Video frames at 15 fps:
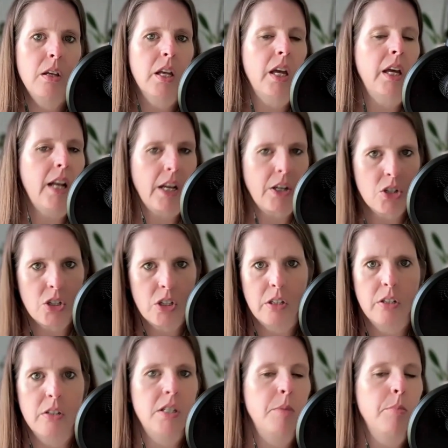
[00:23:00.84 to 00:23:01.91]
connection
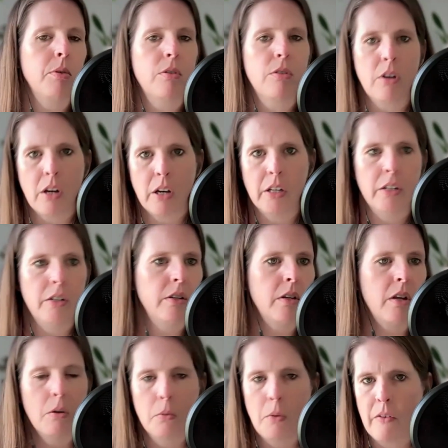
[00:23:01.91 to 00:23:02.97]
and deeper thought and
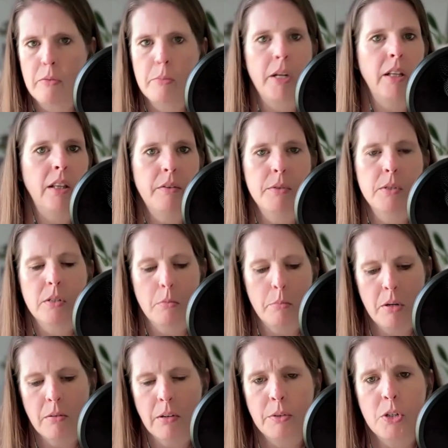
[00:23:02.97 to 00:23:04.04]
everybody loves to
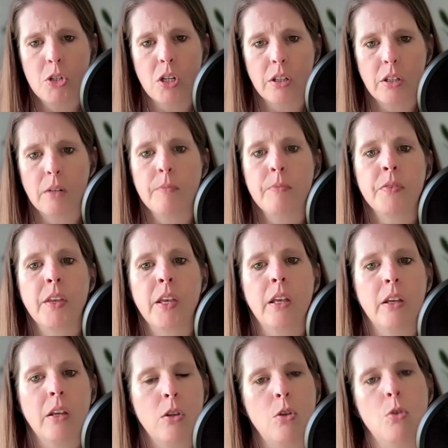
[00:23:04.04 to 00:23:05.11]
be around each other,
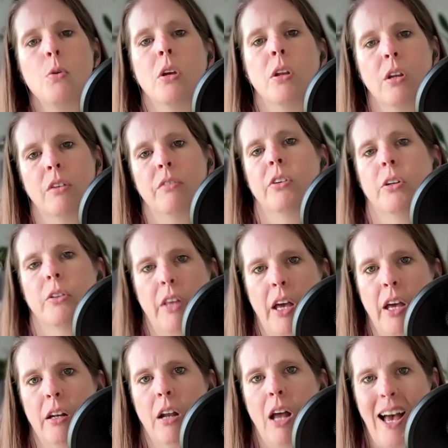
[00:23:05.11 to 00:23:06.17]
you can convert
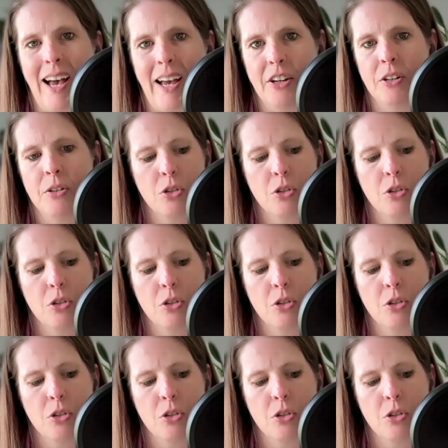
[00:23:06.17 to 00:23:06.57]
that higher.